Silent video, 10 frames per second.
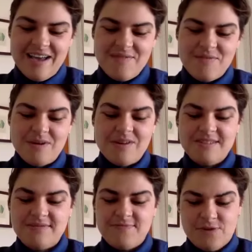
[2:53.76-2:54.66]

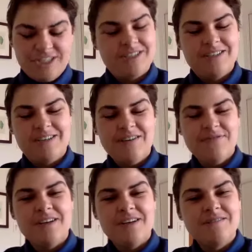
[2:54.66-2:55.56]
was fortunate enough,
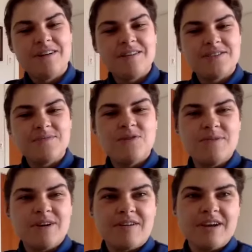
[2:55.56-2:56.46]
and I do call this a
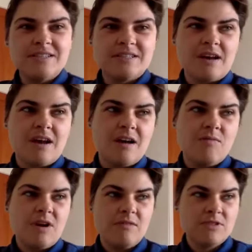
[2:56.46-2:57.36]
moment of grace,
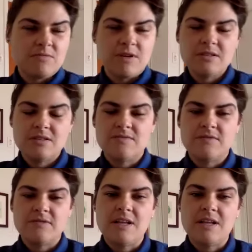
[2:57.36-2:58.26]
when I was arrested for
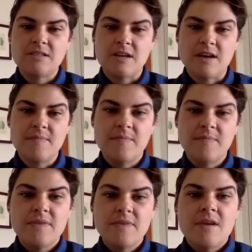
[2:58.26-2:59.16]
the last time.
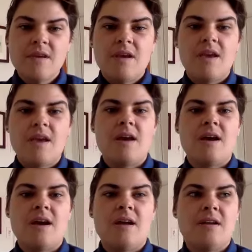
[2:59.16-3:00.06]

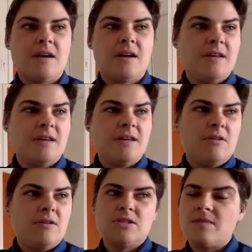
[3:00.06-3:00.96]
And, you
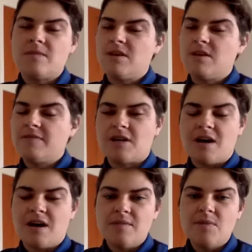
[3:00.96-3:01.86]
know, it just gave me enough
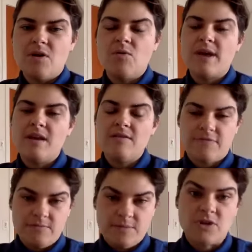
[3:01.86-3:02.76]
time away
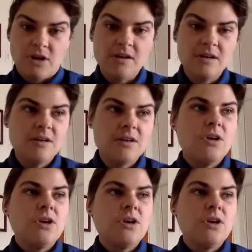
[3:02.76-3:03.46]
from the drug